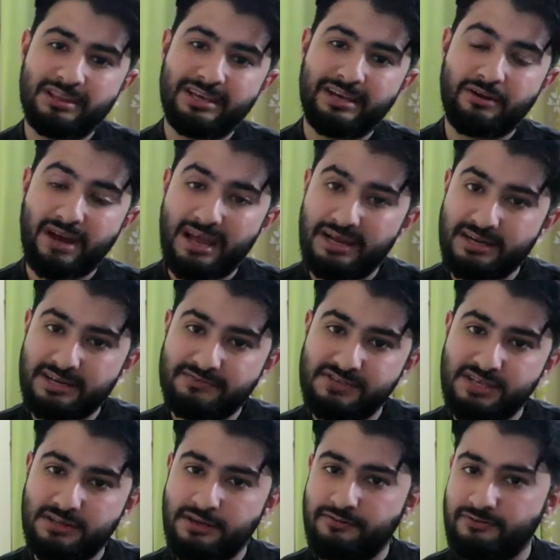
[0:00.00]
their relatives
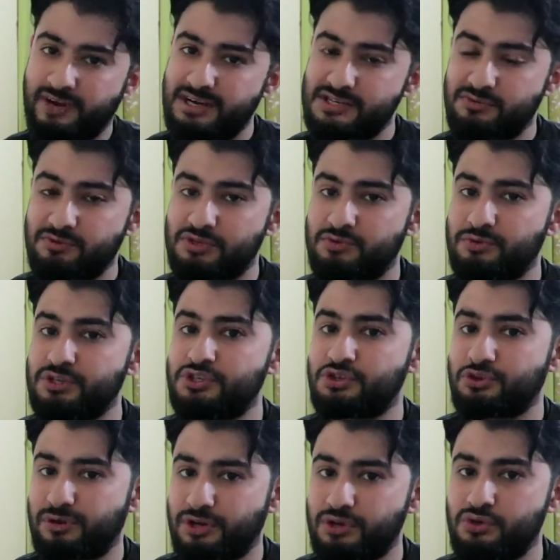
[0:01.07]
and their friends, which we
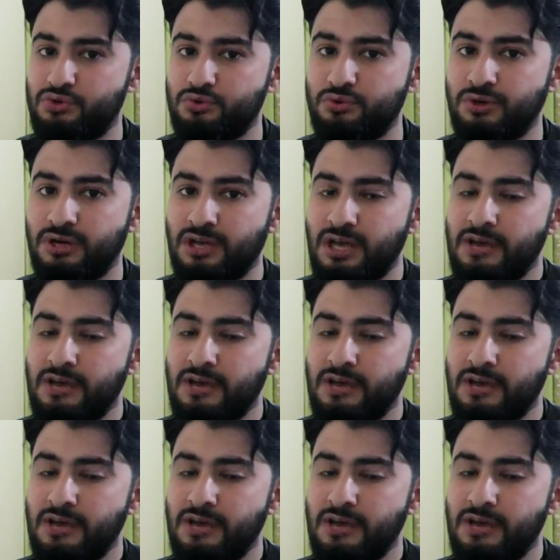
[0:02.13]
shouldn't do.